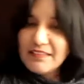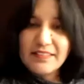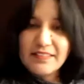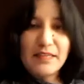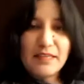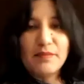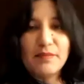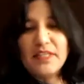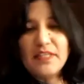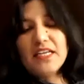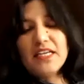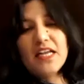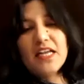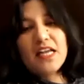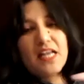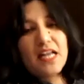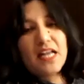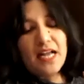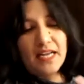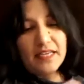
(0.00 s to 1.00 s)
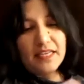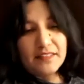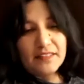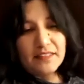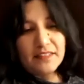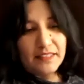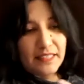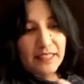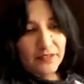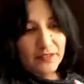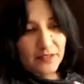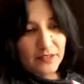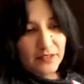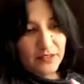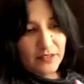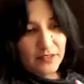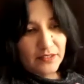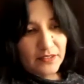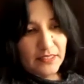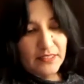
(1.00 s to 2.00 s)
same thing. And
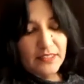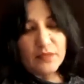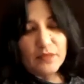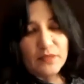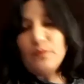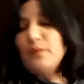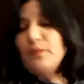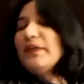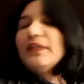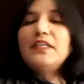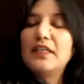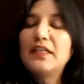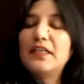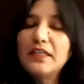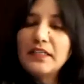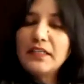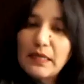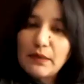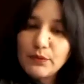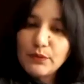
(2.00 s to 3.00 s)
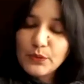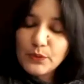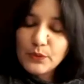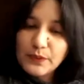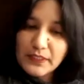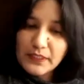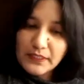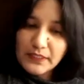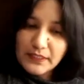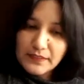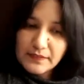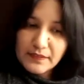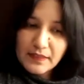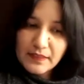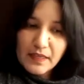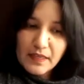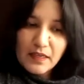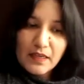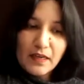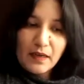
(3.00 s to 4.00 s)
another thing that we are now doing is,
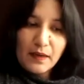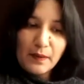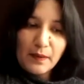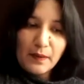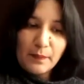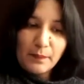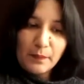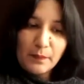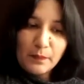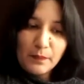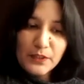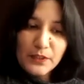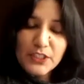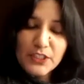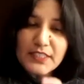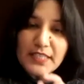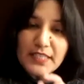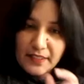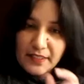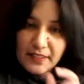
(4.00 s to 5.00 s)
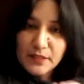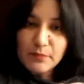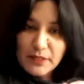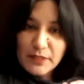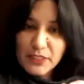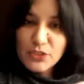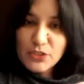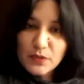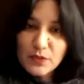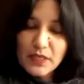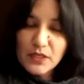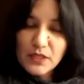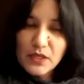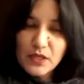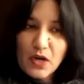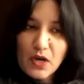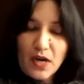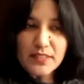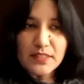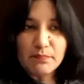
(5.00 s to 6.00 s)
which has added a bit to our
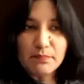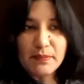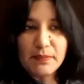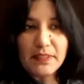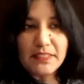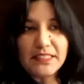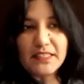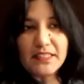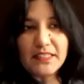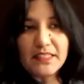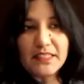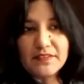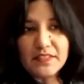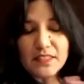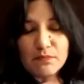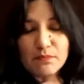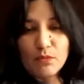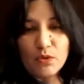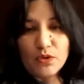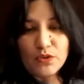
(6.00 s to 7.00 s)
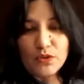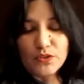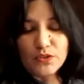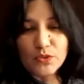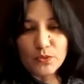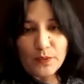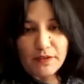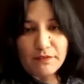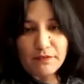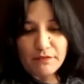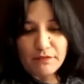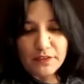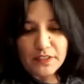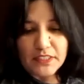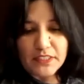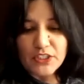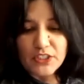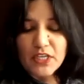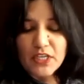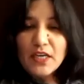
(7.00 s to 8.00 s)
cost, but it gives us more square
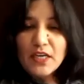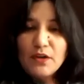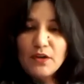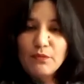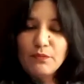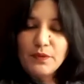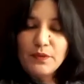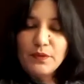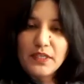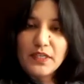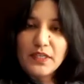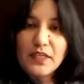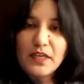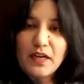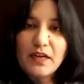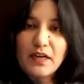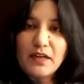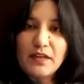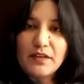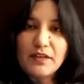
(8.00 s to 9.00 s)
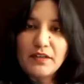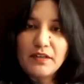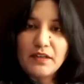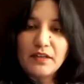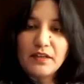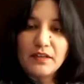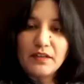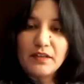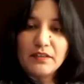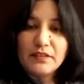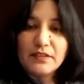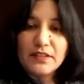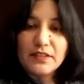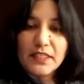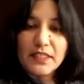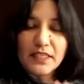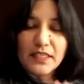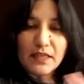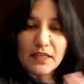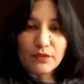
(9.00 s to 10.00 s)
footage. We are
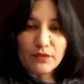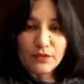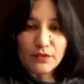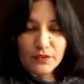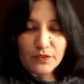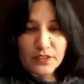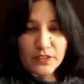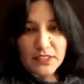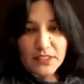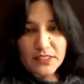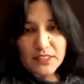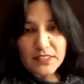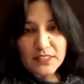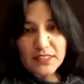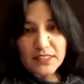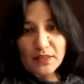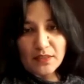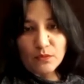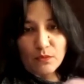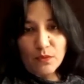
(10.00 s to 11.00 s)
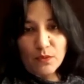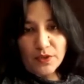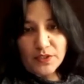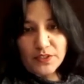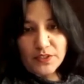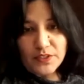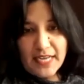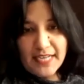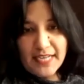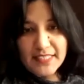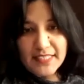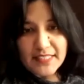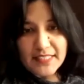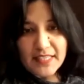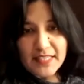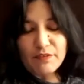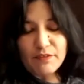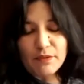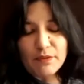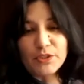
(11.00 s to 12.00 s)
taking out the furnaces and the water tanks,
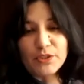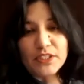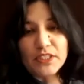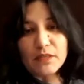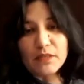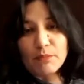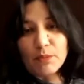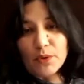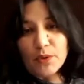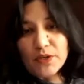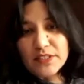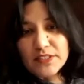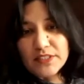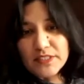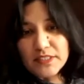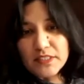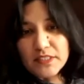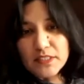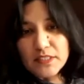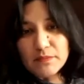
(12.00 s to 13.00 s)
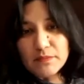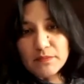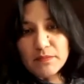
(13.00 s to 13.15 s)
and we're putting in a boiler system.